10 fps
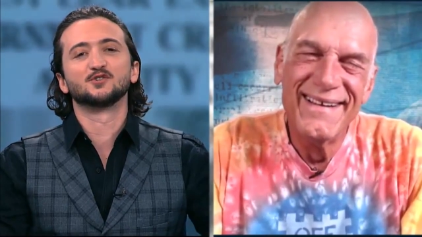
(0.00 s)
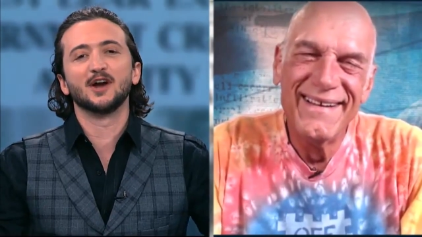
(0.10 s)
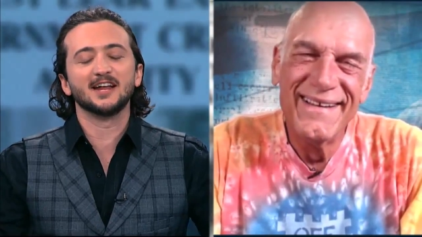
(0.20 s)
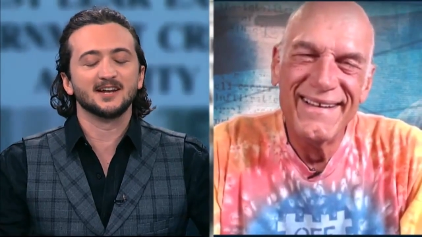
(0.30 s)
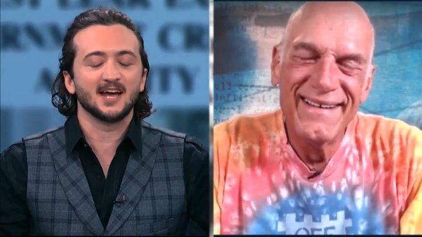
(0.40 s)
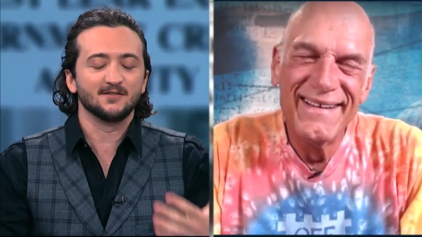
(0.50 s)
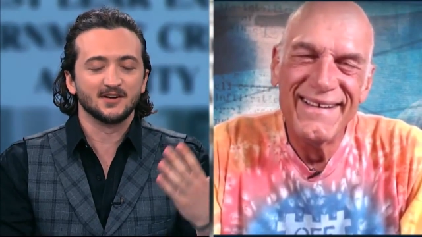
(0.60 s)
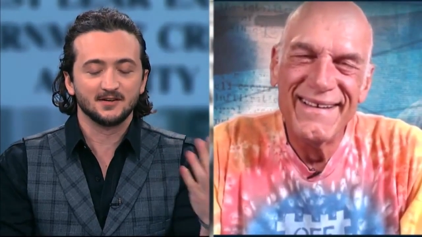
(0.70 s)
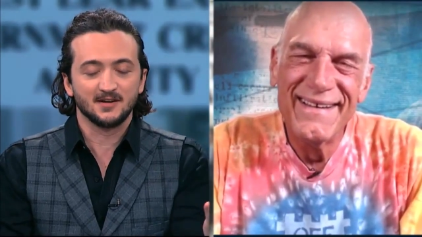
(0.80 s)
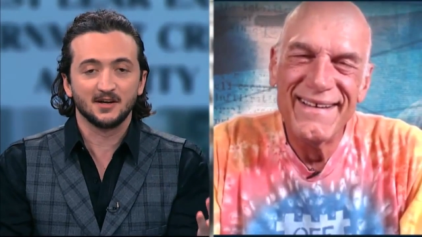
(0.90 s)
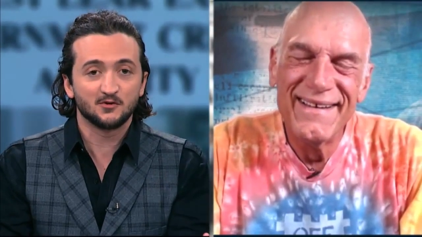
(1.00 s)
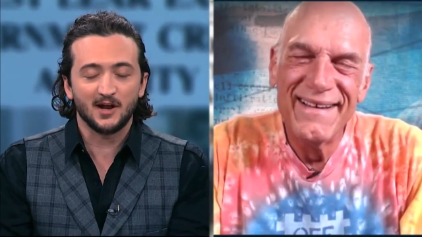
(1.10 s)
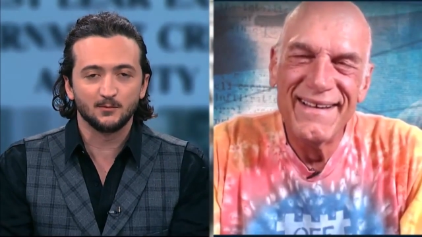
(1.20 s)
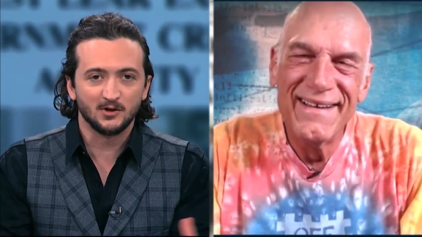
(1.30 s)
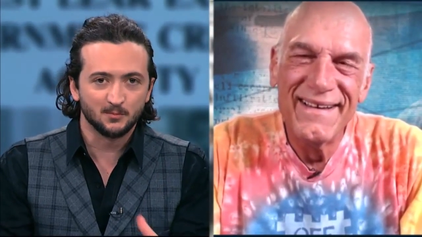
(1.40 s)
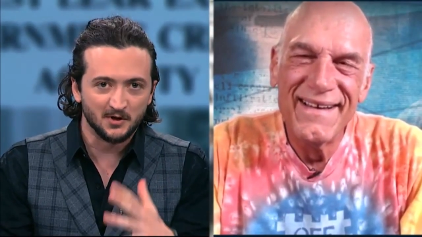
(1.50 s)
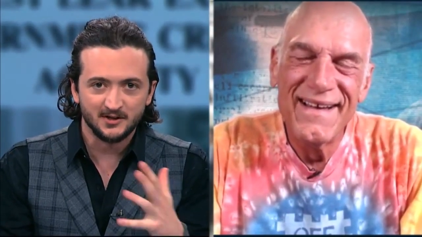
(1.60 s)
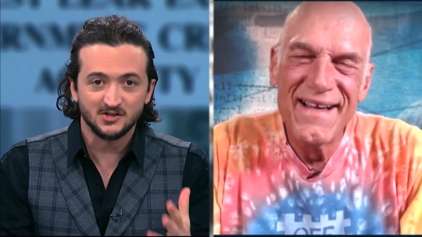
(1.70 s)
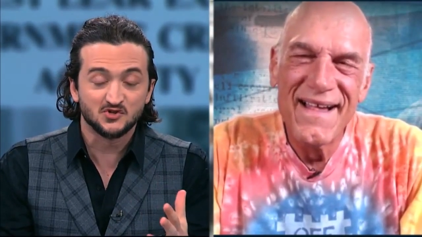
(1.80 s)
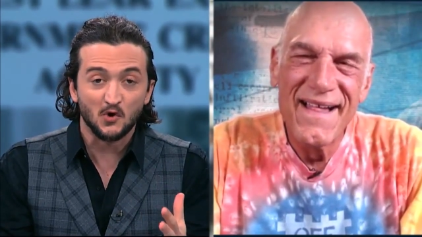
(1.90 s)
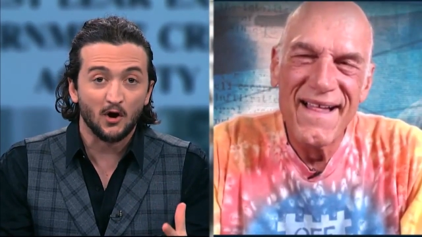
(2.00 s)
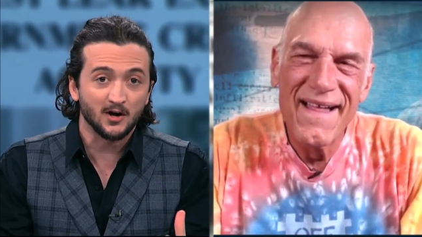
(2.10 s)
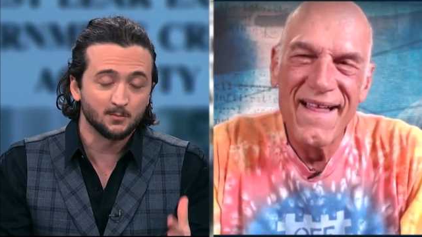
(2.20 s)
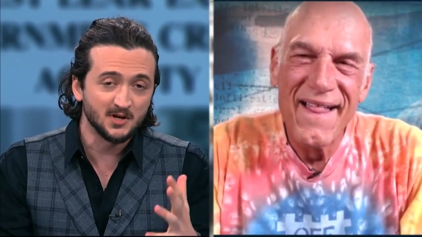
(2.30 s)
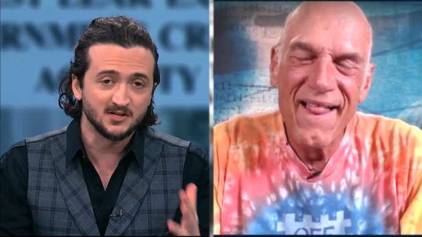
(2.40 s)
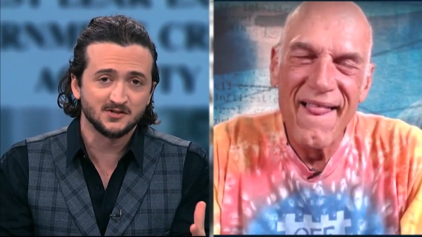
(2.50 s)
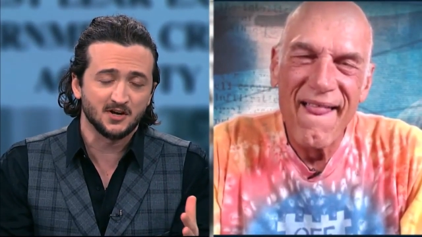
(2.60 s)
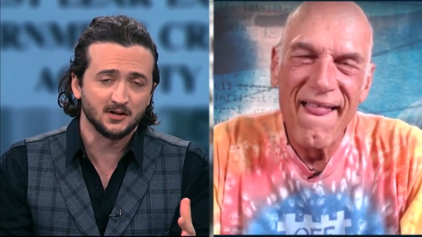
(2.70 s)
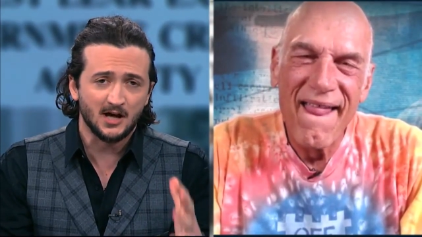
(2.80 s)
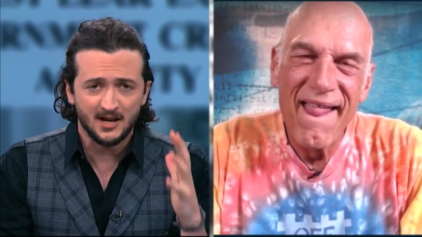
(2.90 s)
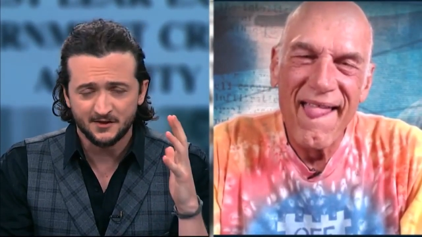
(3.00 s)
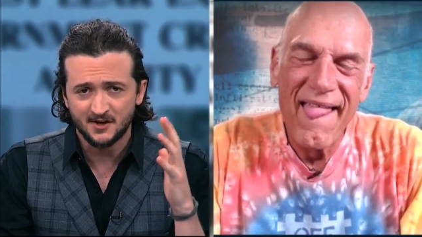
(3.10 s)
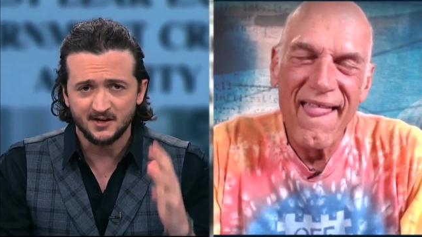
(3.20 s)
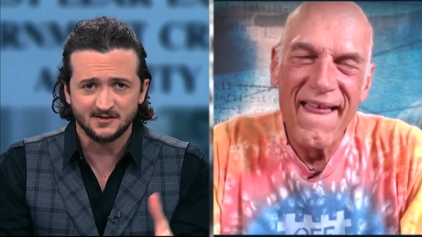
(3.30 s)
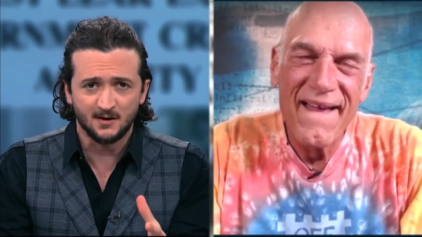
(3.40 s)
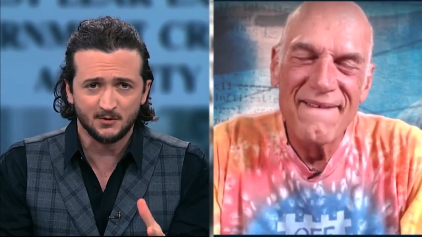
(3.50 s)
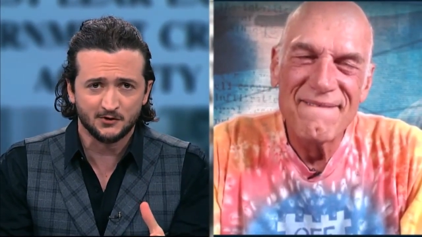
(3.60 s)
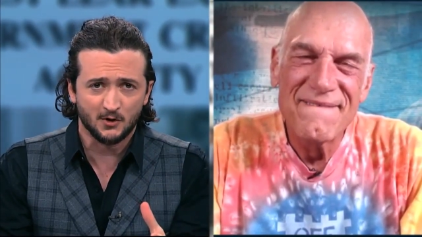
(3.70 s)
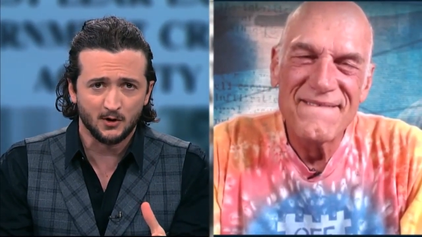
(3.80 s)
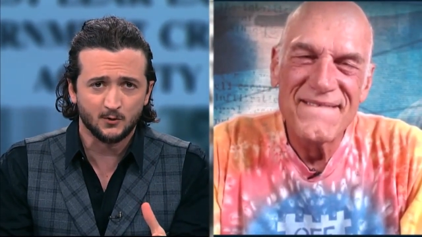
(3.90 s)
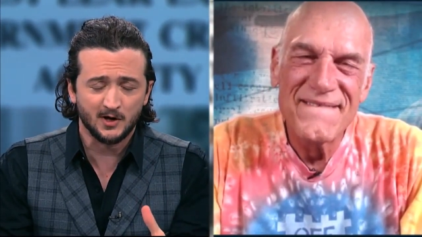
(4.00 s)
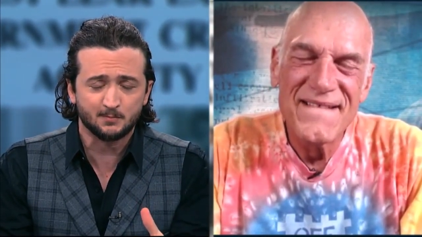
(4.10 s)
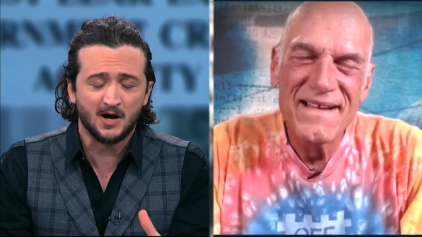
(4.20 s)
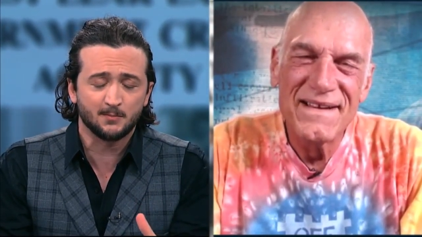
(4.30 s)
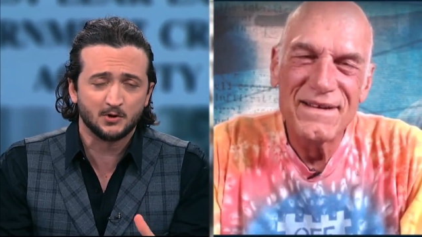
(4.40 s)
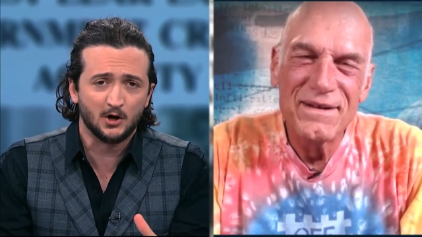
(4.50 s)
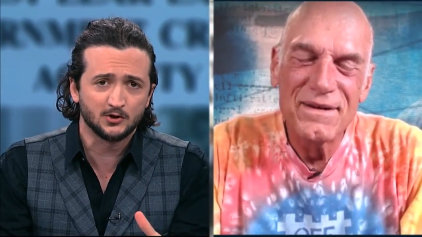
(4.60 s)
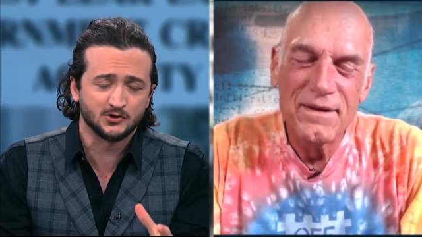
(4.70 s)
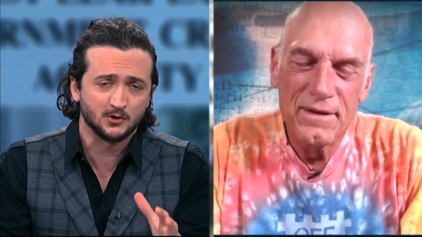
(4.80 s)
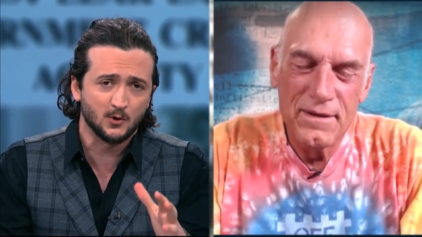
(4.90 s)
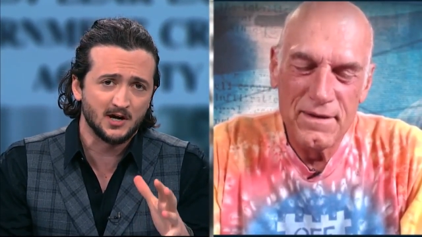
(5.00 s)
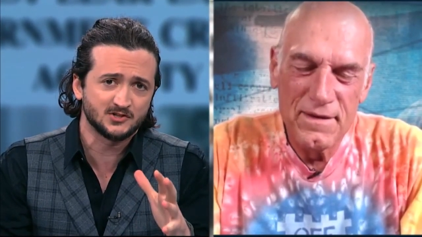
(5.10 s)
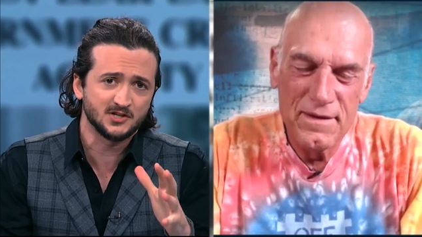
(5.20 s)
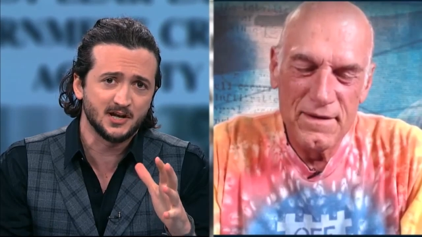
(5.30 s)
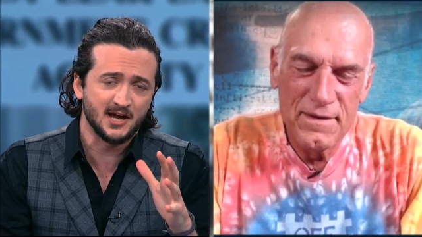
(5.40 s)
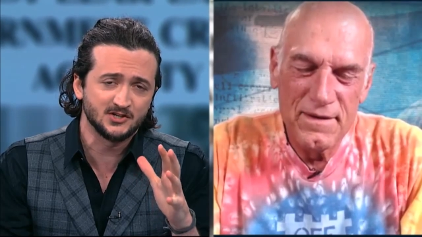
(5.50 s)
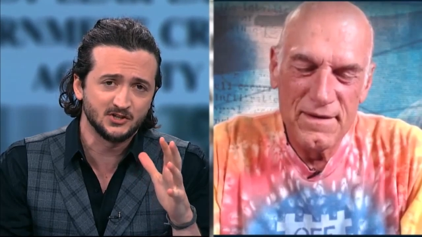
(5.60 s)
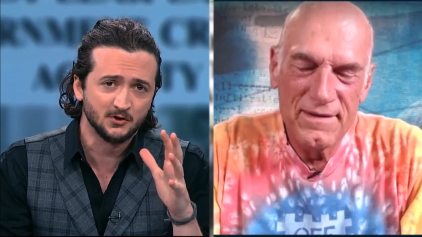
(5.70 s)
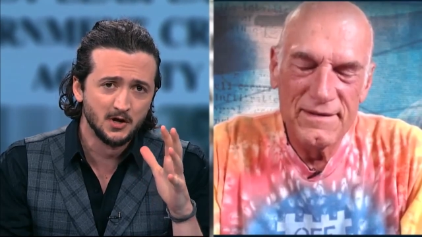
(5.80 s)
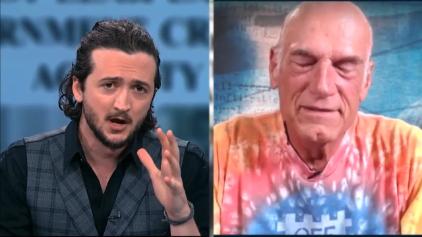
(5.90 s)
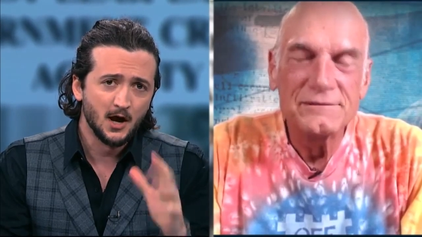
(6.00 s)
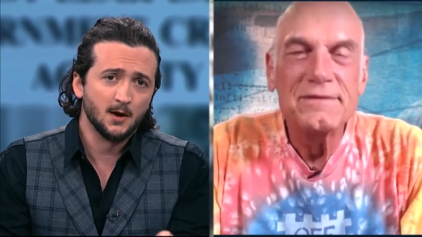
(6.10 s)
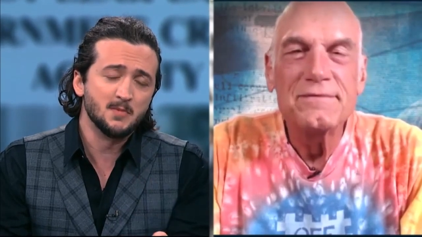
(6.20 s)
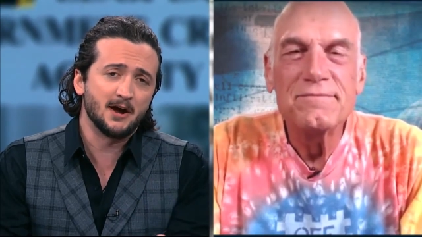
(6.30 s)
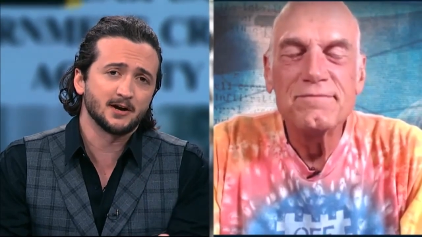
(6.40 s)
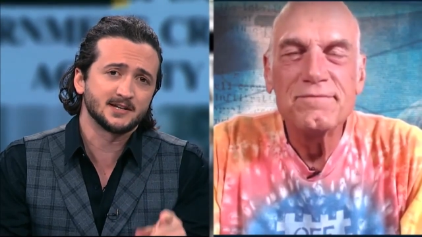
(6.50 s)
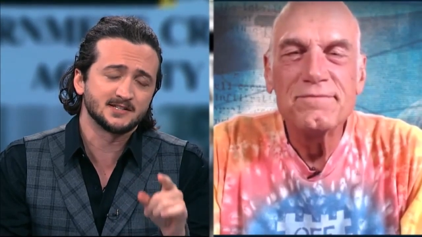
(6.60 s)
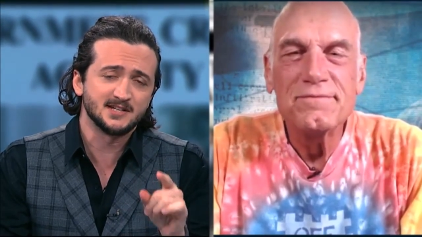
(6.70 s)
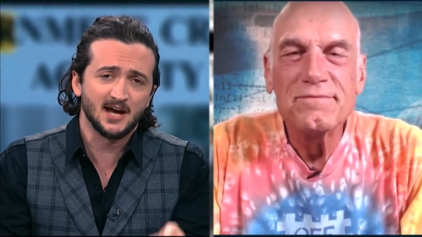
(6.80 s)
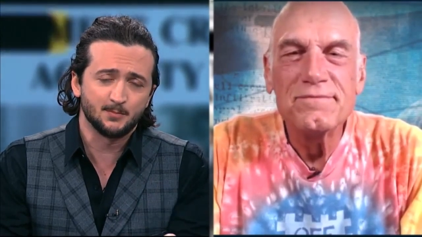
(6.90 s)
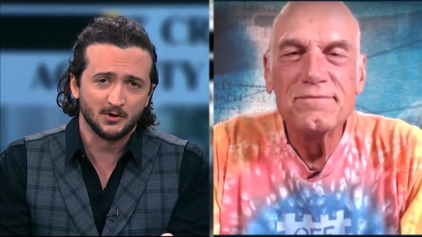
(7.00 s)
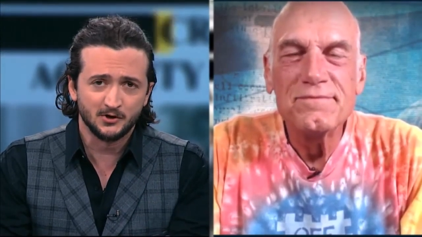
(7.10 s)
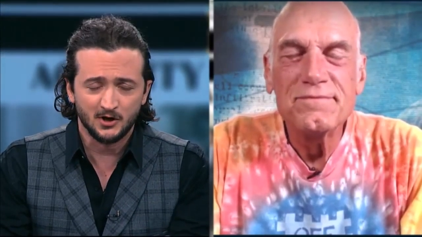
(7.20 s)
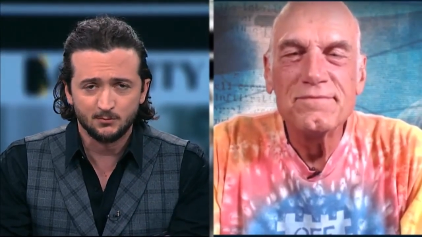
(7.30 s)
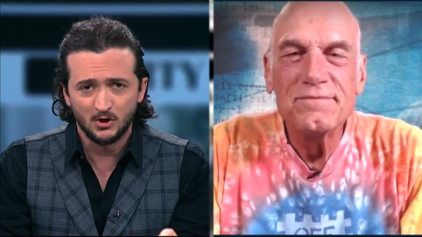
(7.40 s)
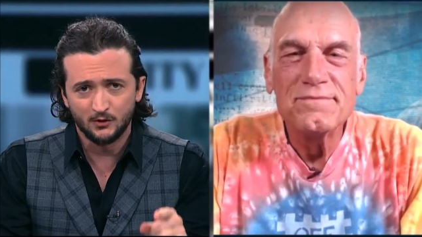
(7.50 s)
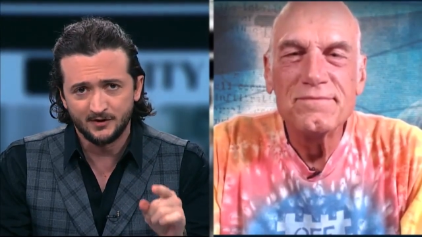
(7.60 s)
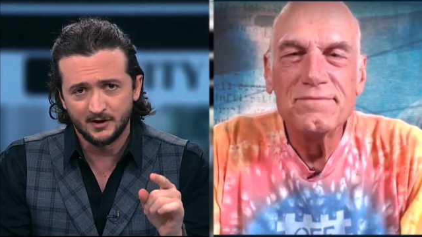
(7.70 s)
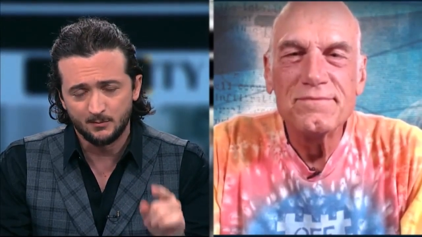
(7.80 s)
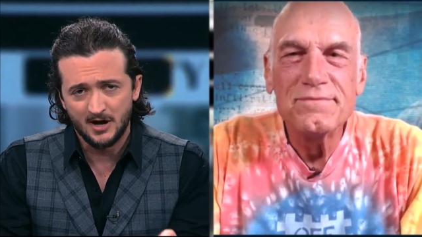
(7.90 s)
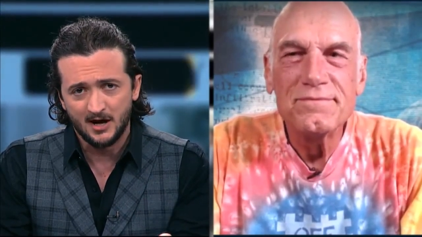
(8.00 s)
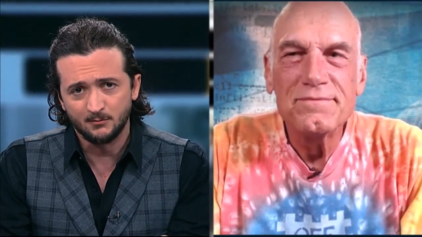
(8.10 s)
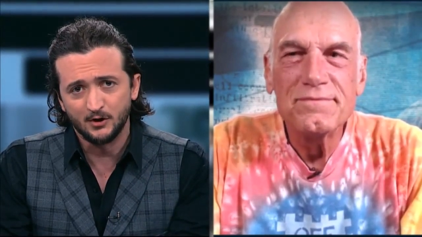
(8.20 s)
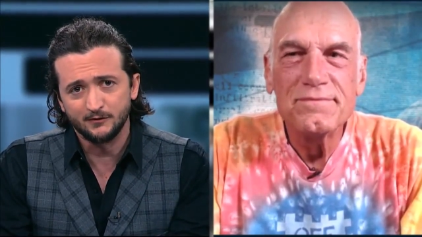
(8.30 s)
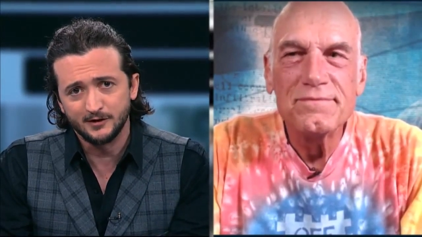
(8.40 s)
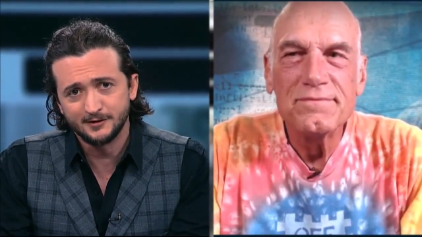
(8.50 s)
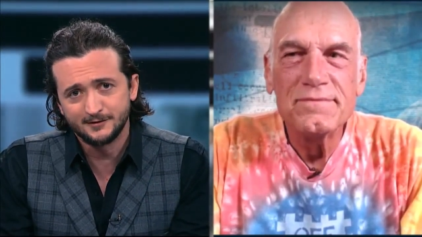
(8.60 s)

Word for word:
Speaker 1: great at having incredible opinions, strong opinions on a lot of things. I'm going to throw a quick pop culture question at you. American Sniper, good movie or bad movie?